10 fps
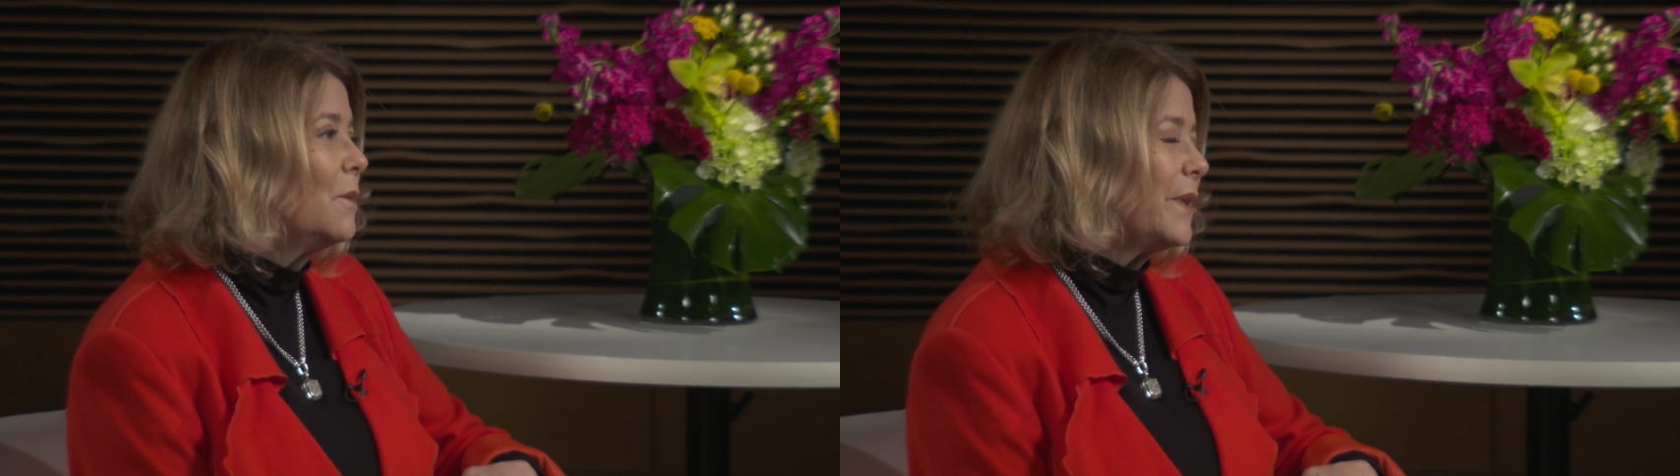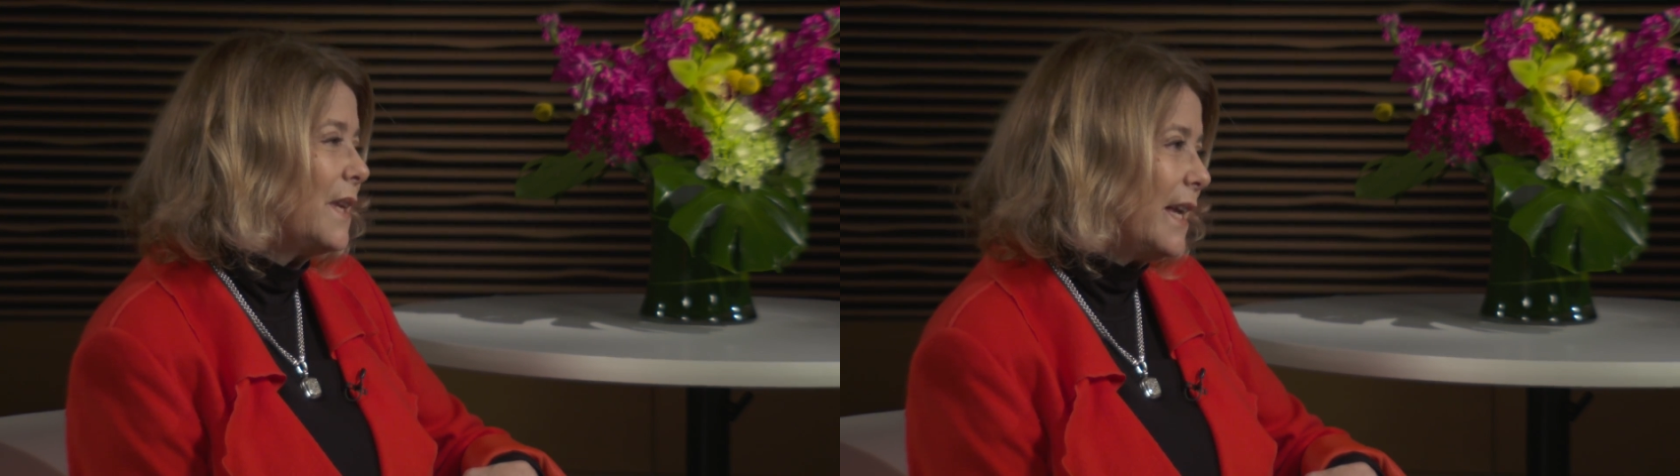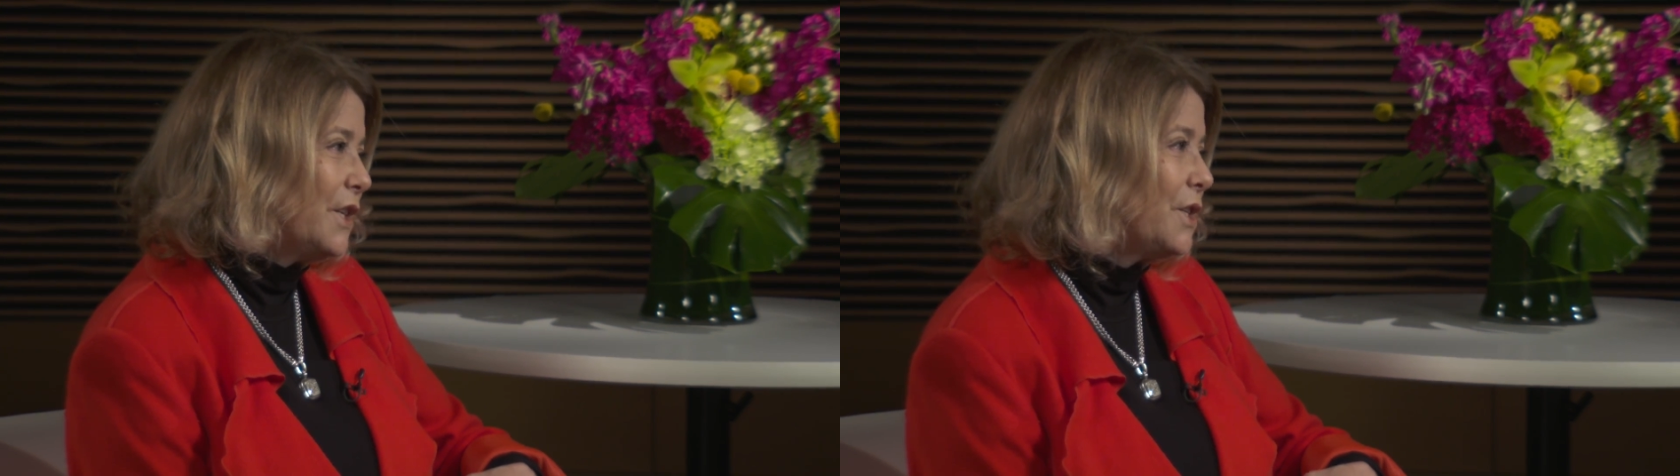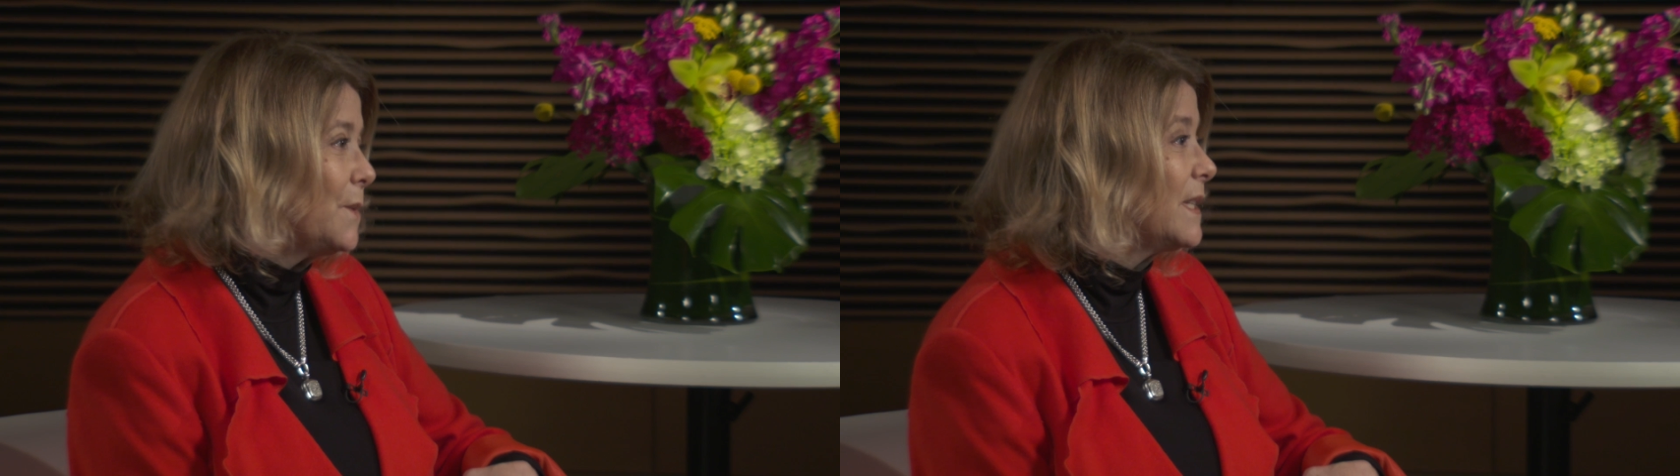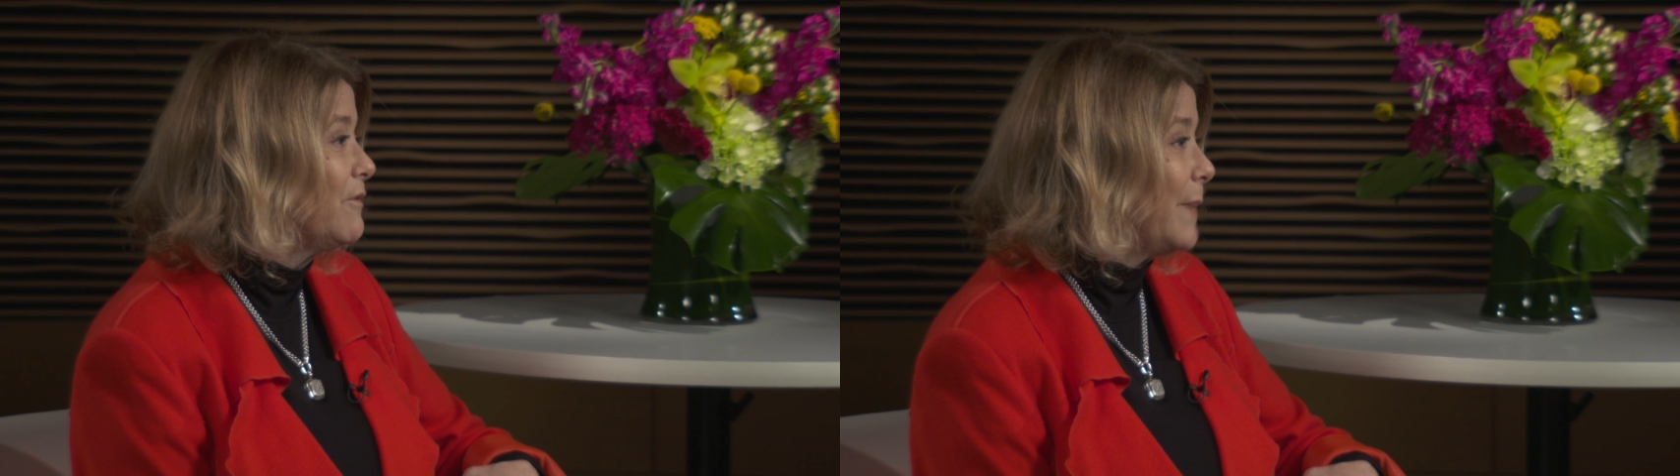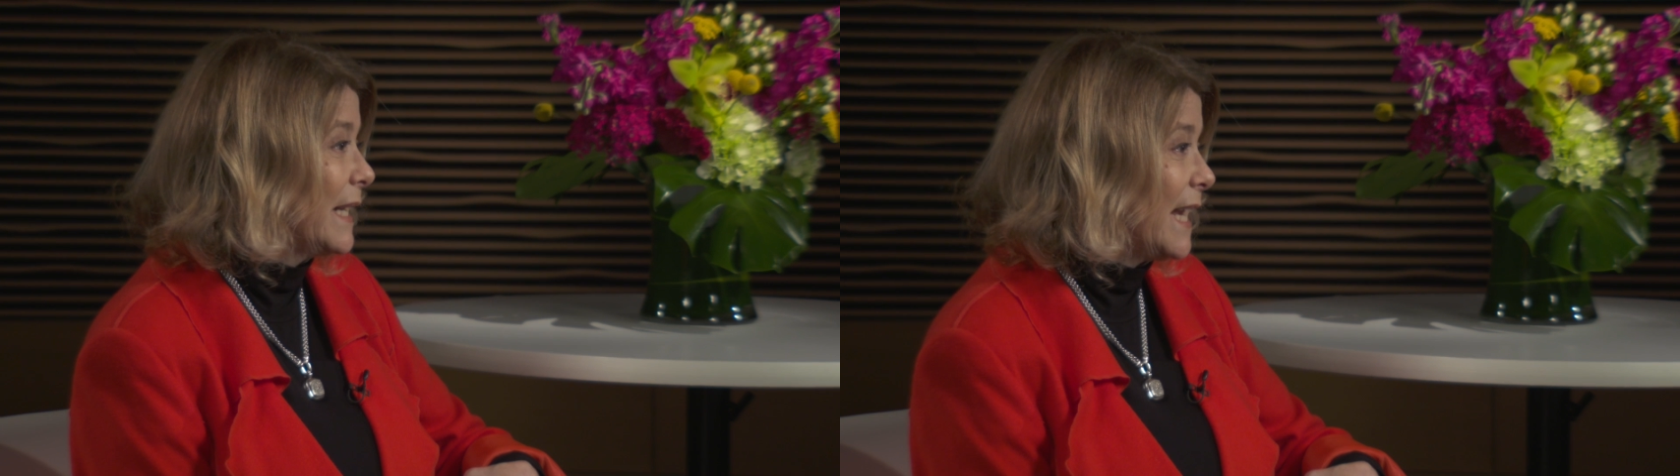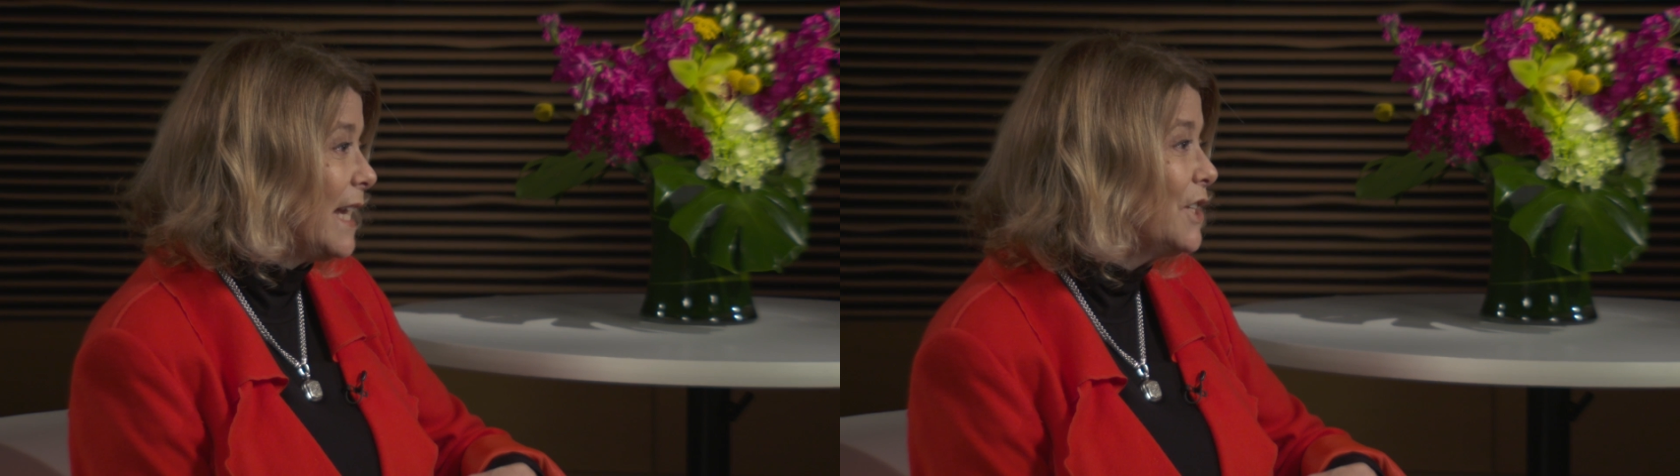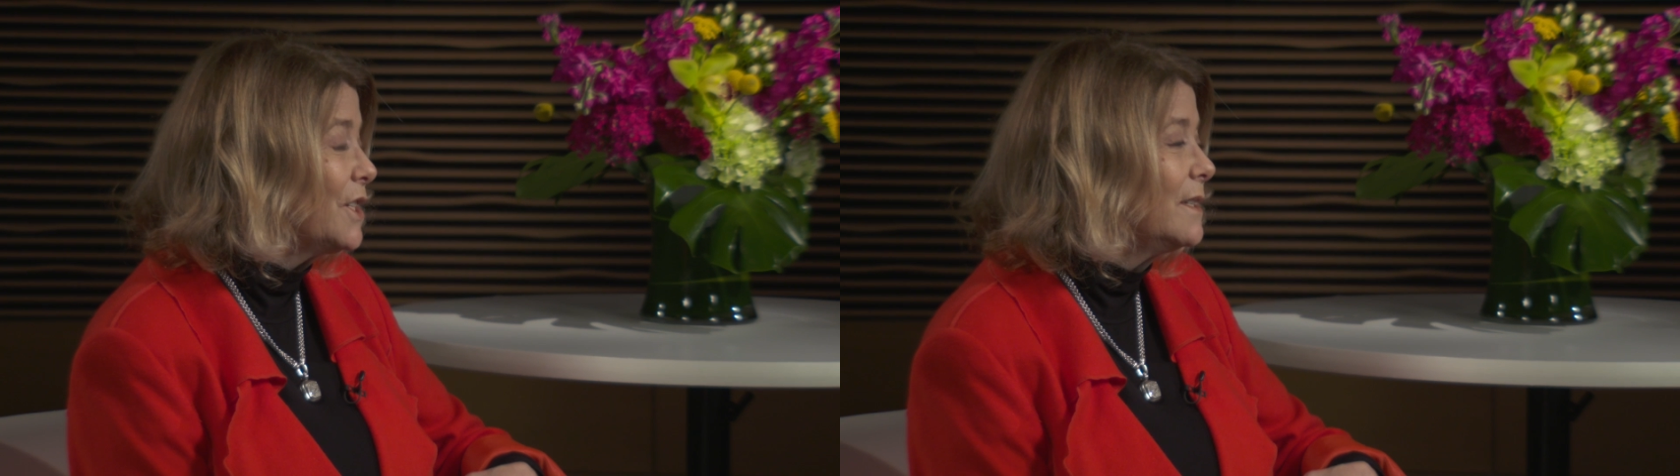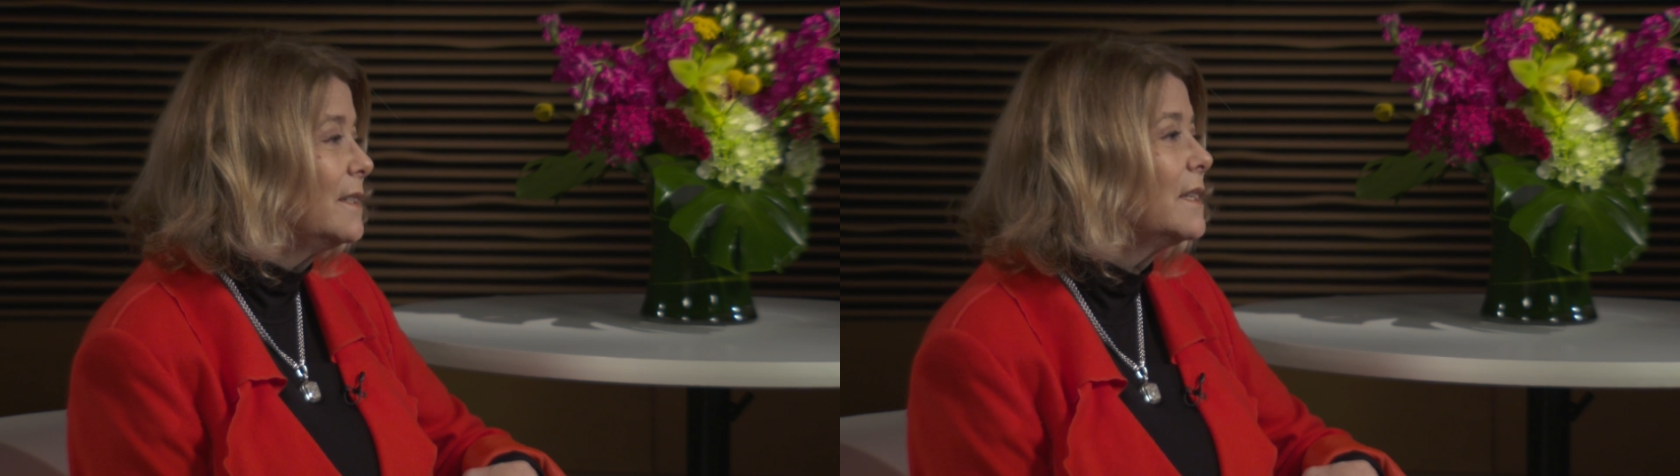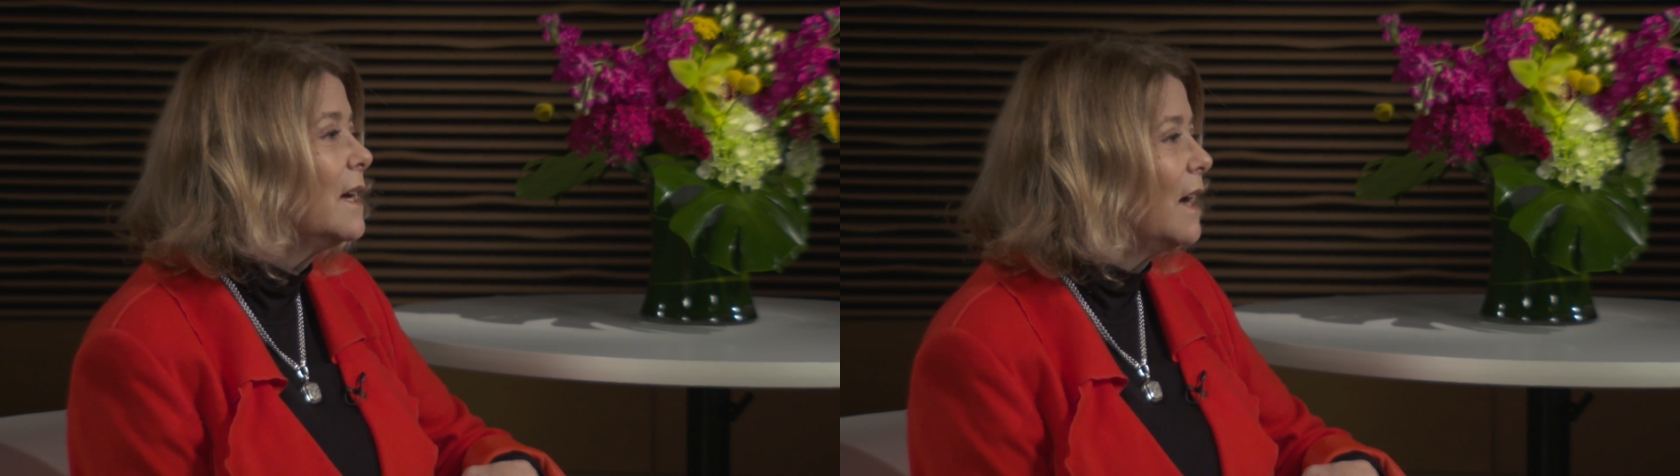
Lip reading: with the issues of medications,